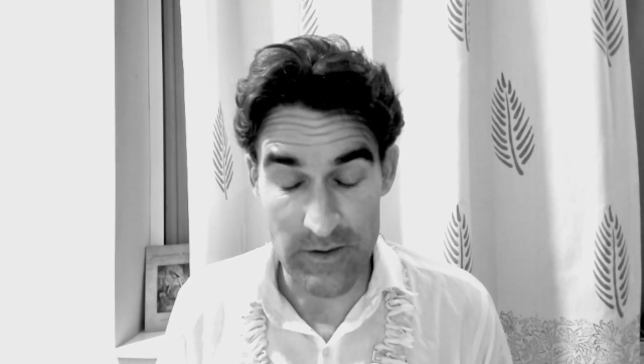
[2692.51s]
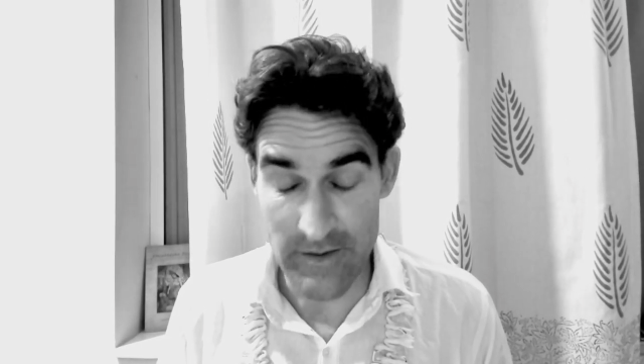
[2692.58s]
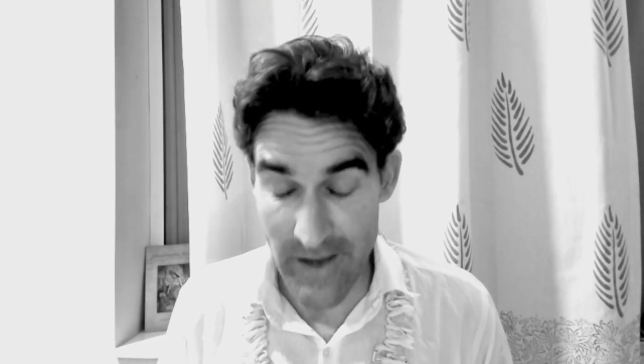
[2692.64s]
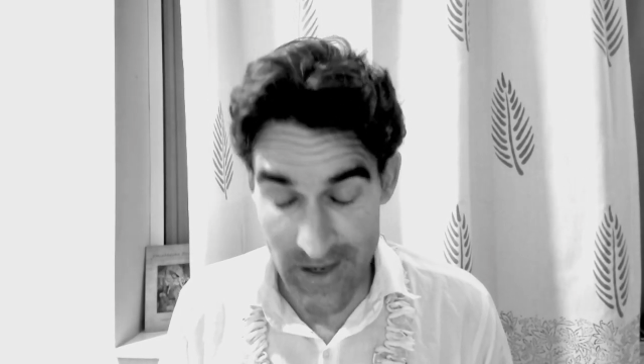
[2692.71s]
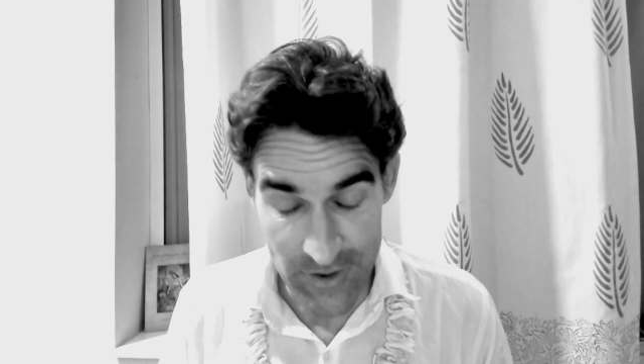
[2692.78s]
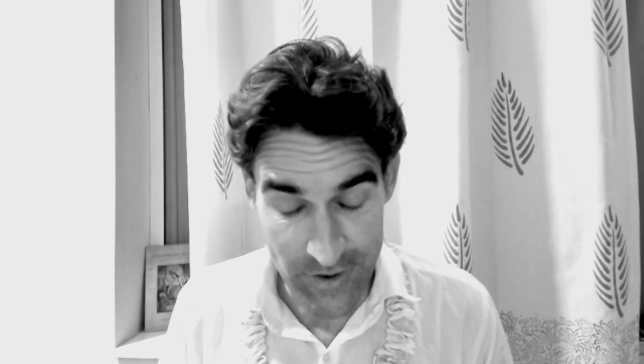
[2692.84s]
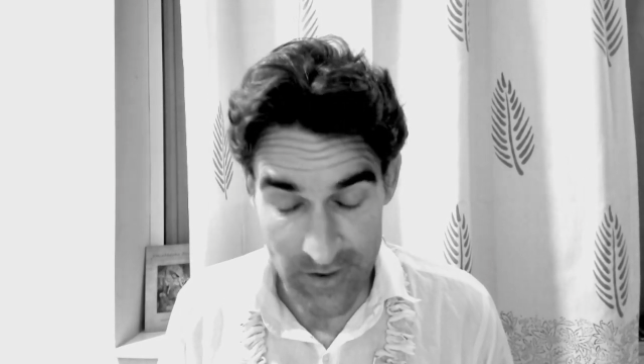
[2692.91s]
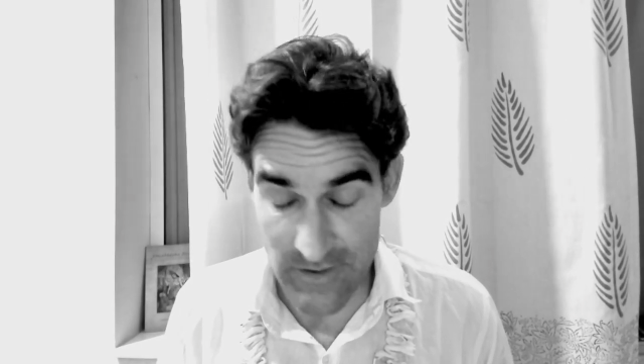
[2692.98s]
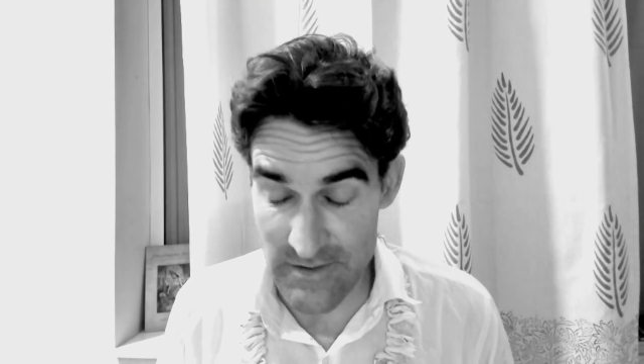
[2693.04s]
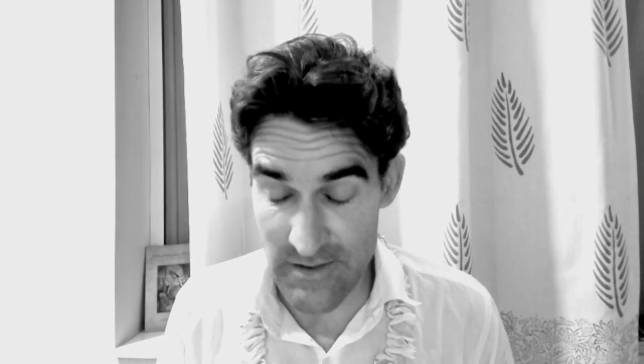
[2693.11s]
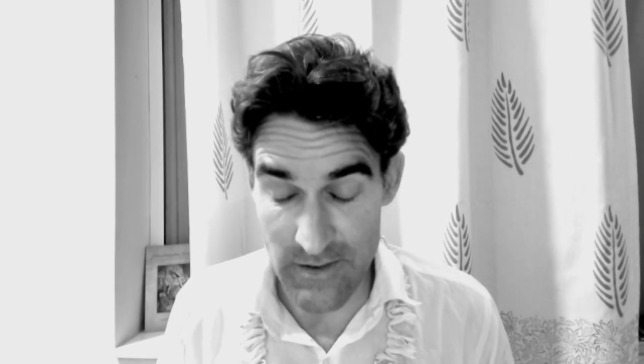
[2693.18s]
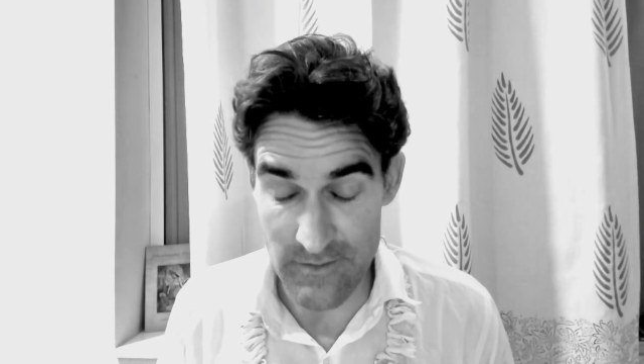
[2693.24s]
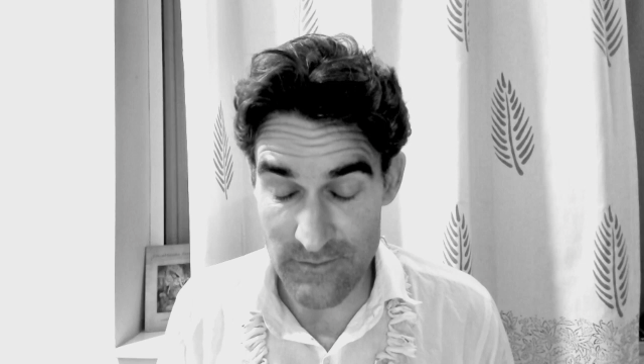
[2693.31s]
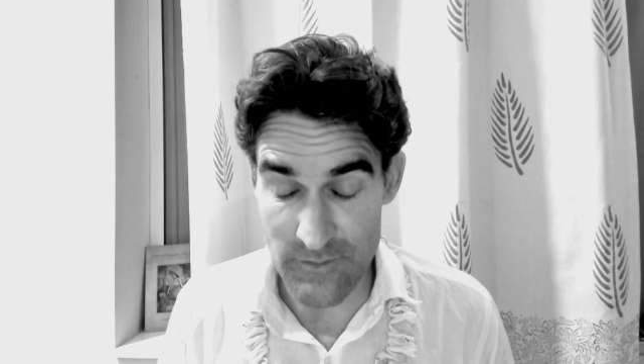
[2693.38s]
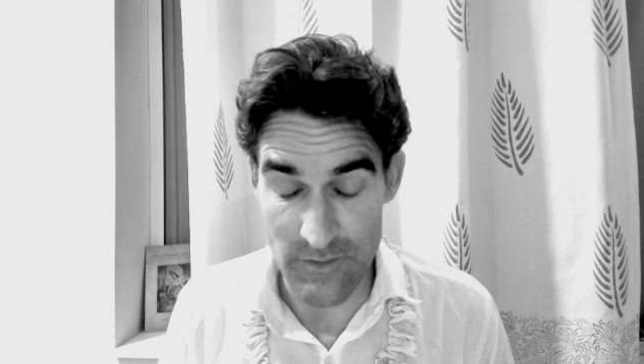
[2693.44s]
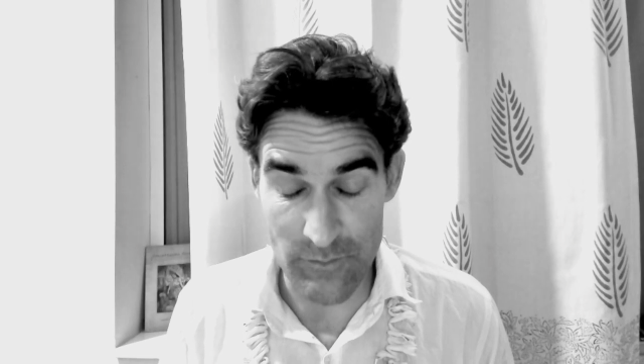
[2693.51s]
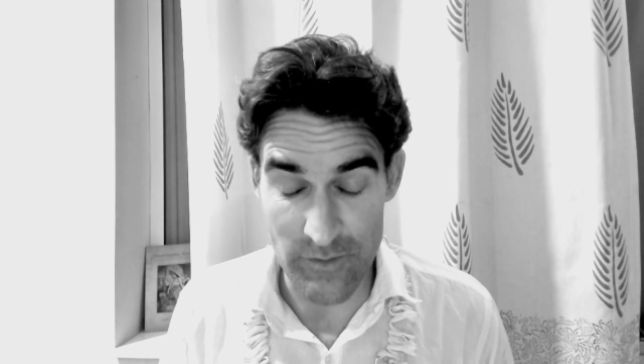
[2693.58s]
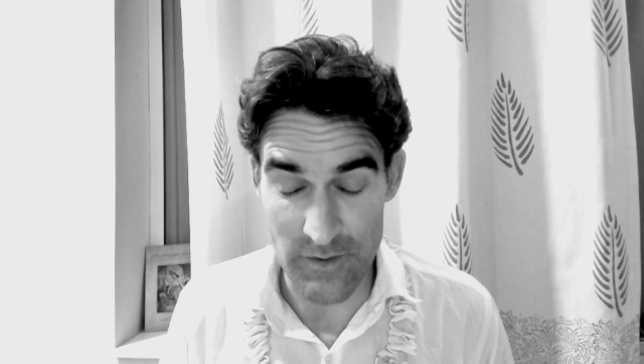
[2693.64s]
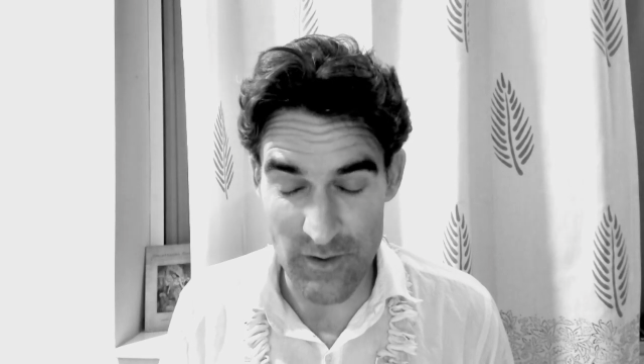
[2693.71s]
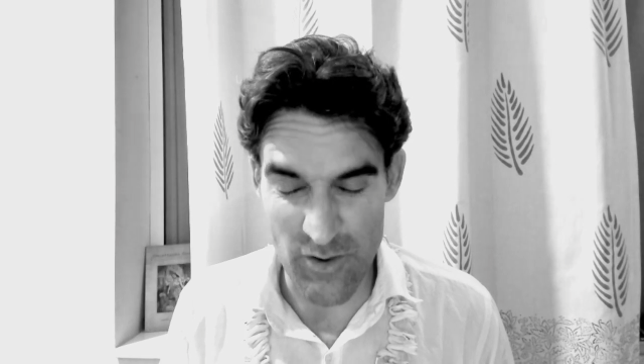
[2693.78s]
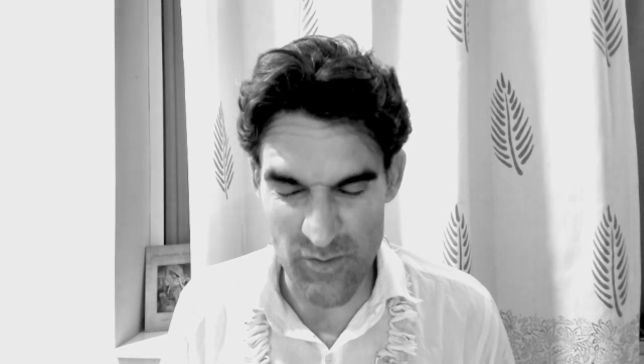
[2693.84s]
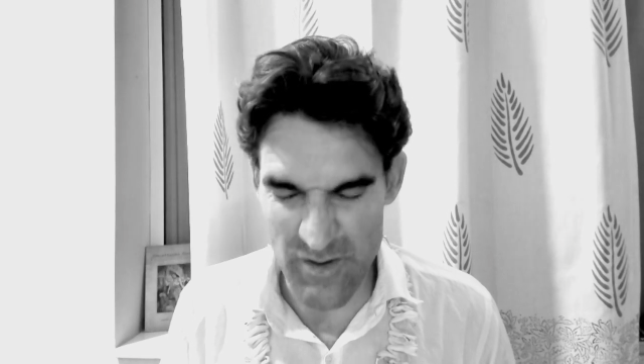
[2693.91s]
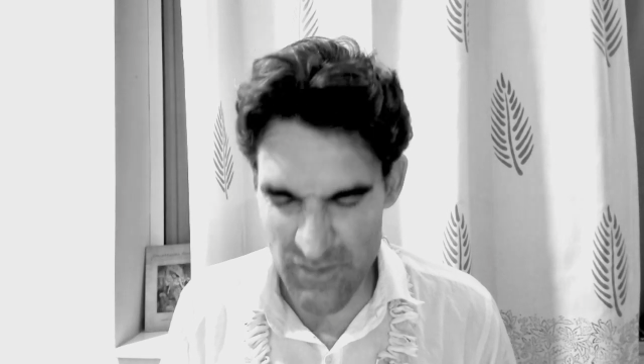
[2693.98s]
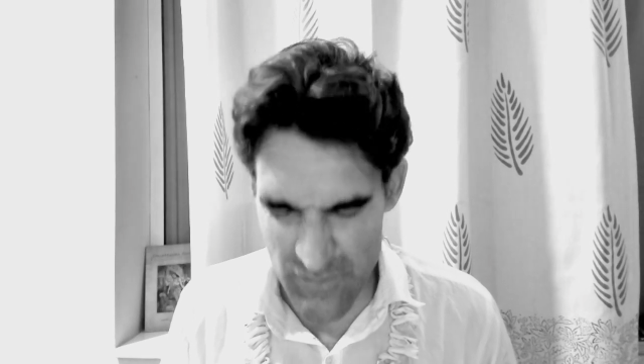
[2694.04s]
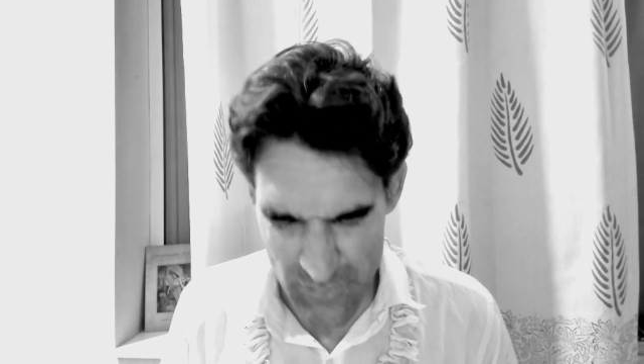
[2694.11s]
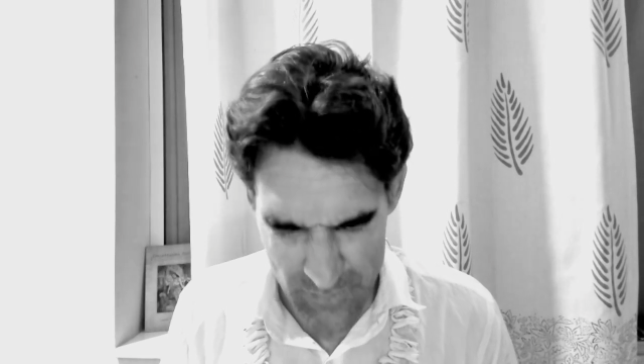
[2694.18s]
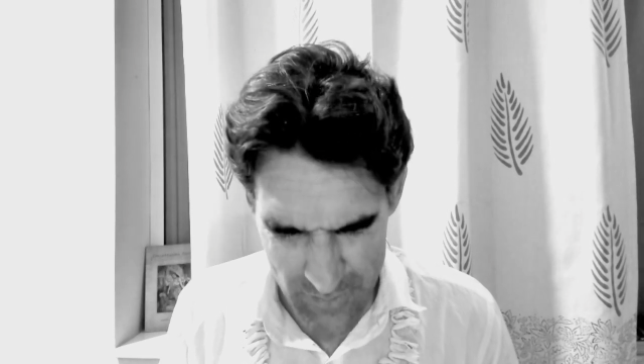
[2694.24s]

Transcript: catch ourselves when we go into,